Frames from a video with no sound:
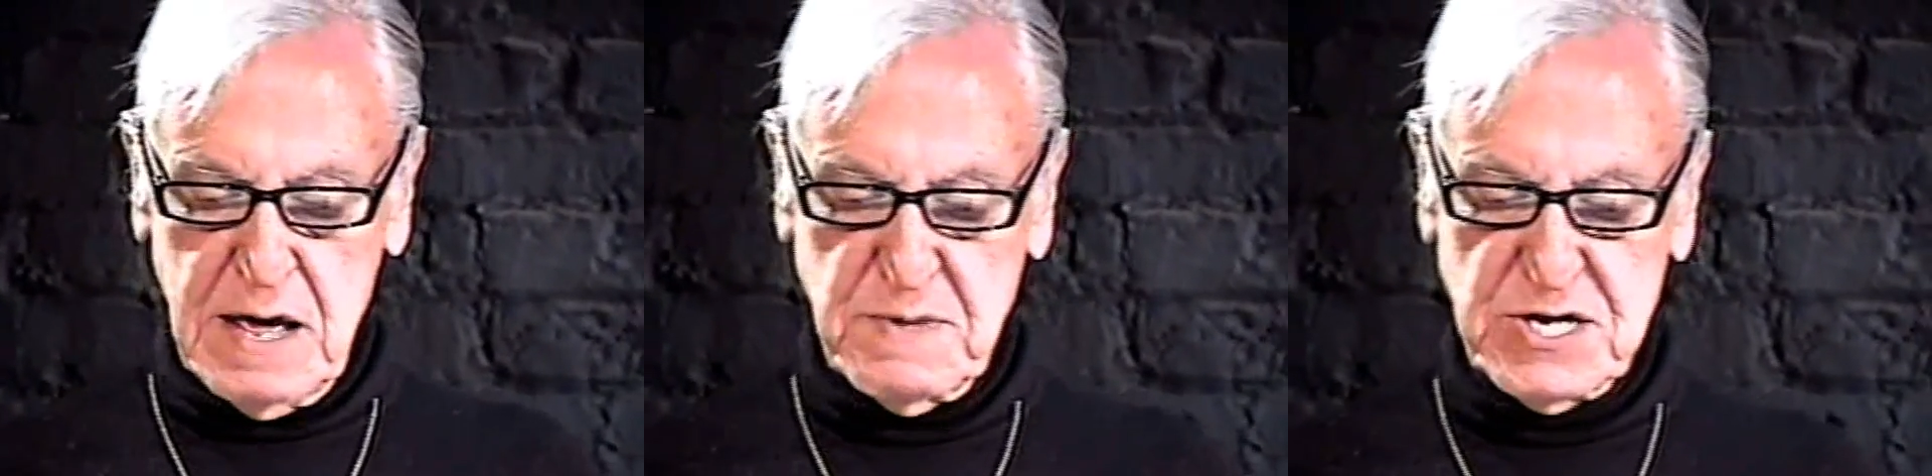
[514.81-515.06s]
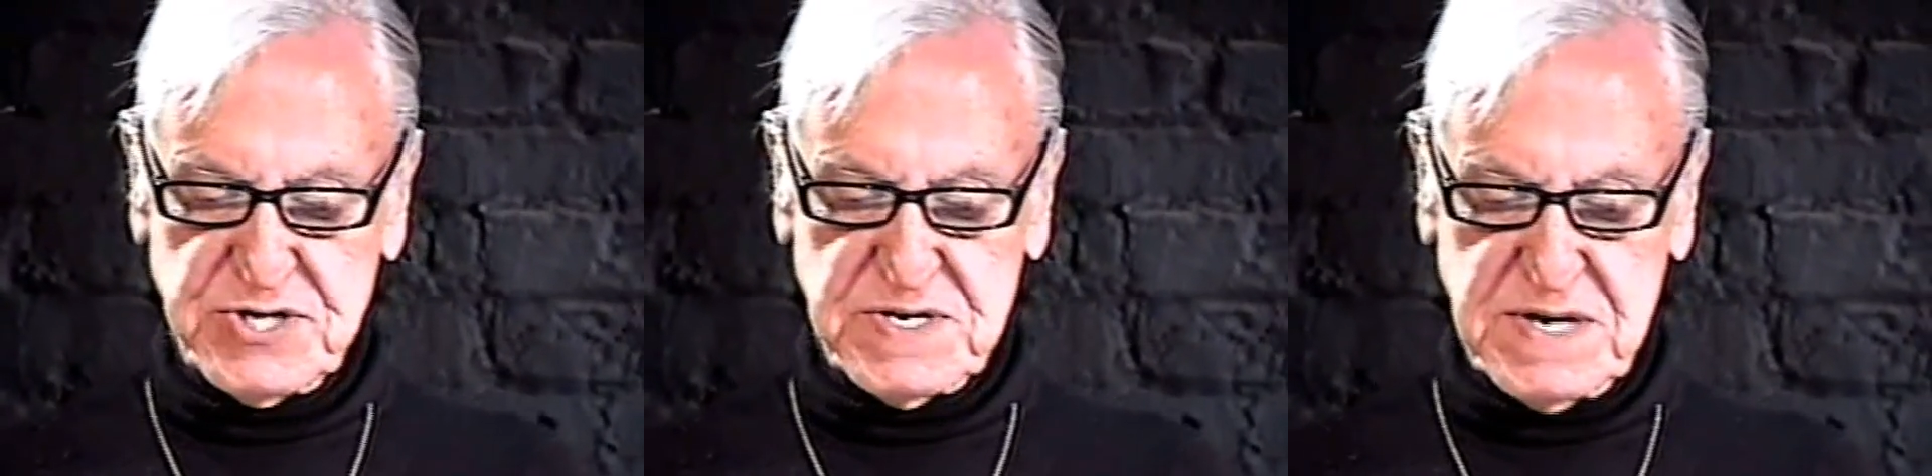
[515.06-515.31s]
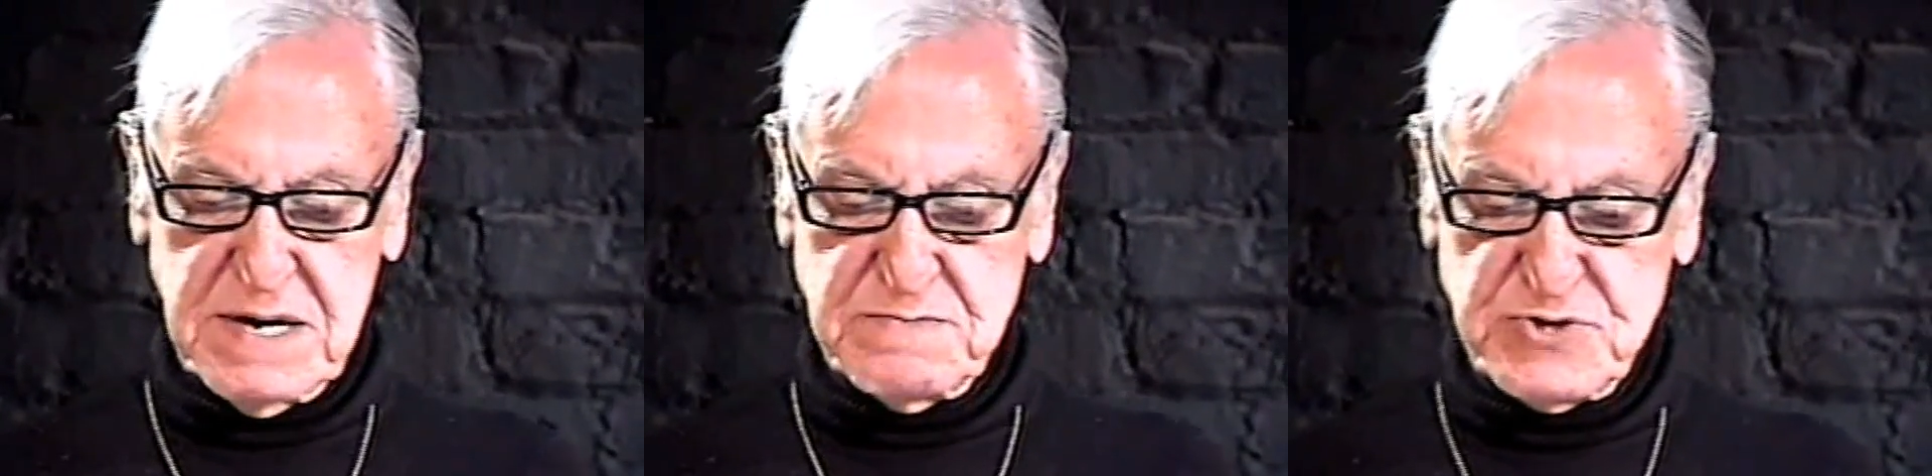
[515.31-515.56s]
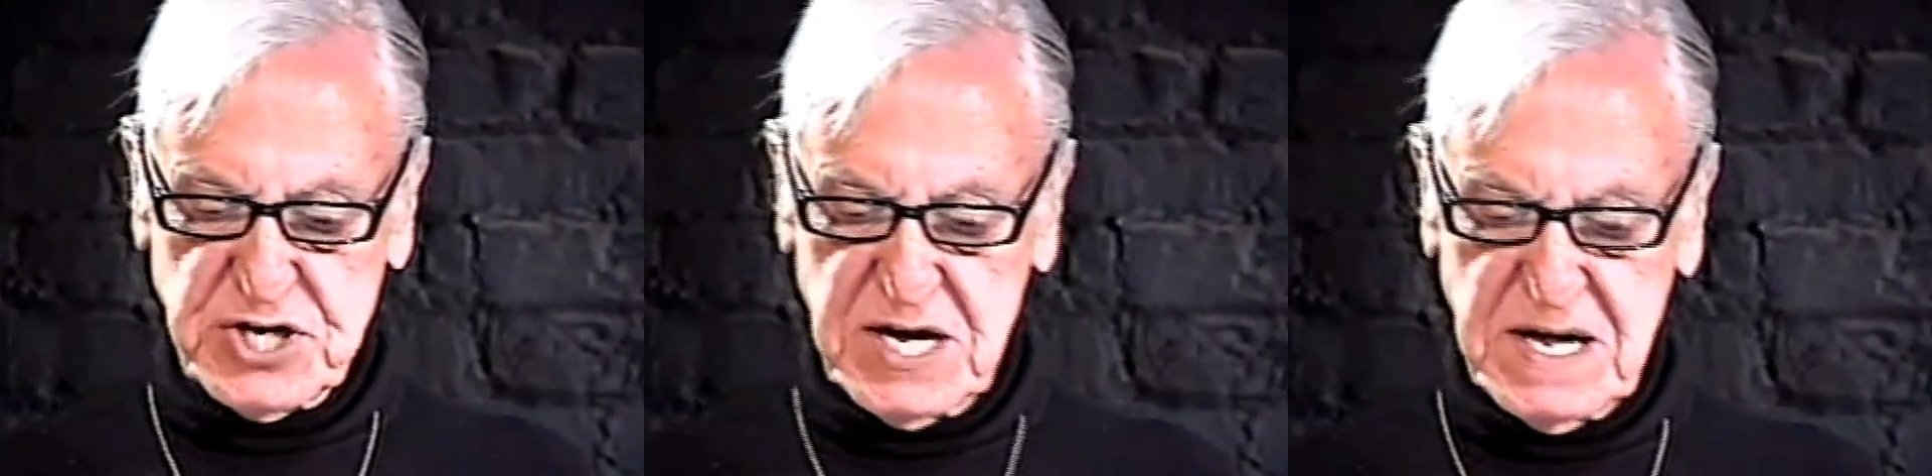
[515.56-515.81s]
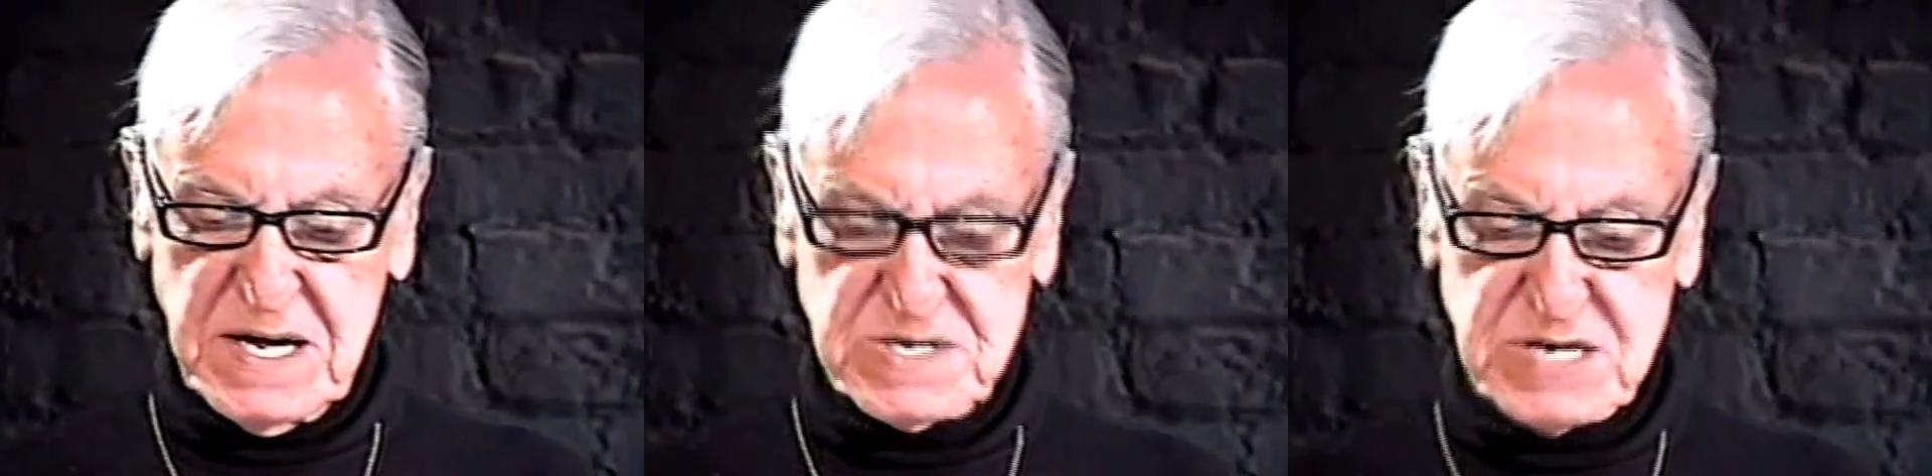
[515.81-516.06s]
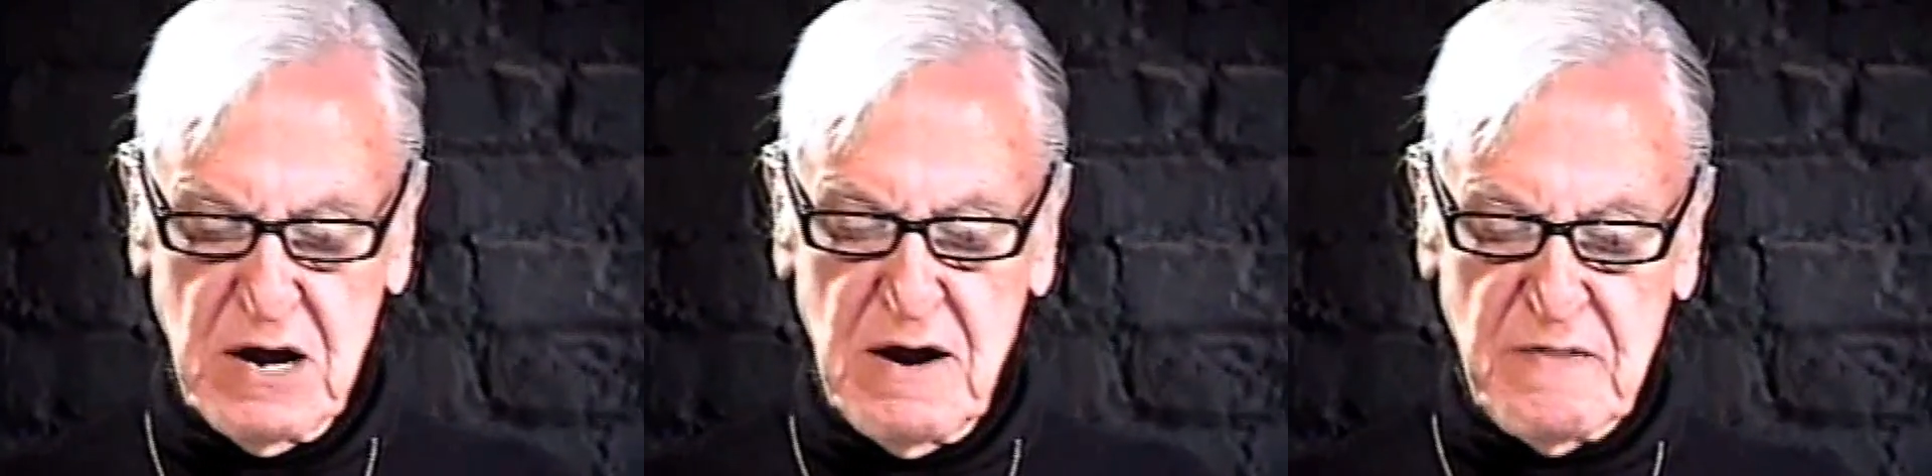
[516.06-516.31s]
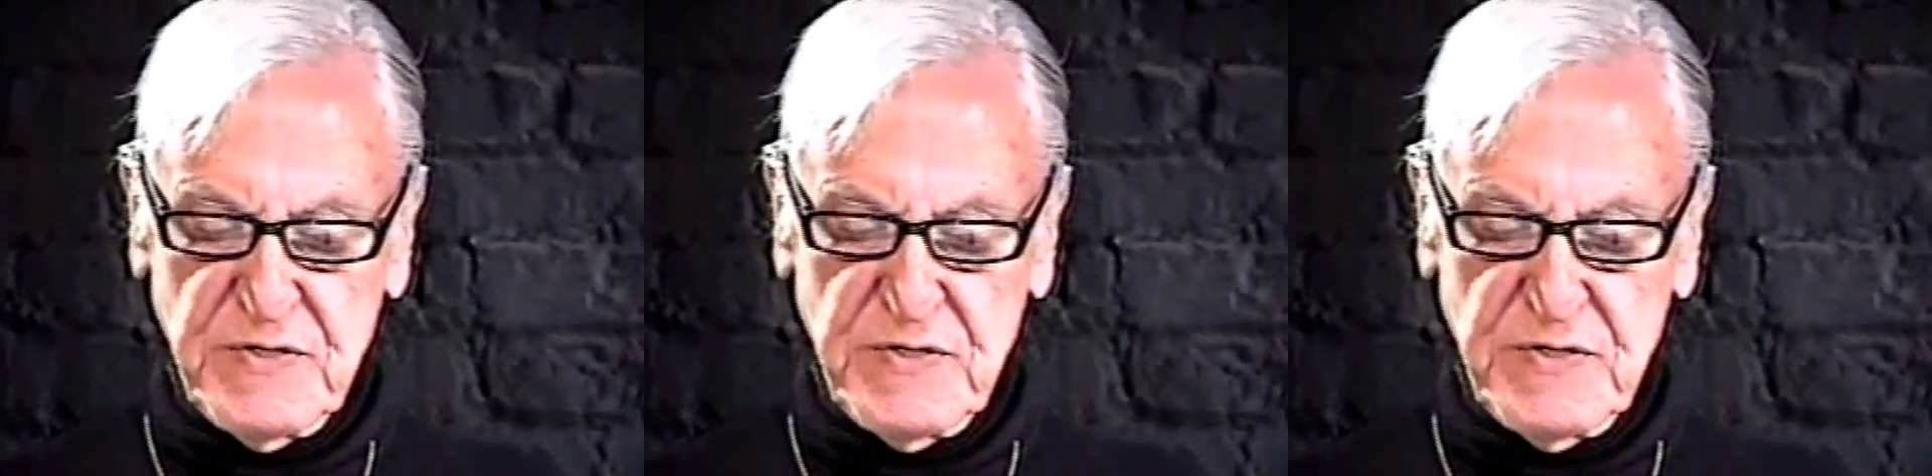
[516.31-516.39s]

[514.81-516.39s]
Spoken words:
images MGs,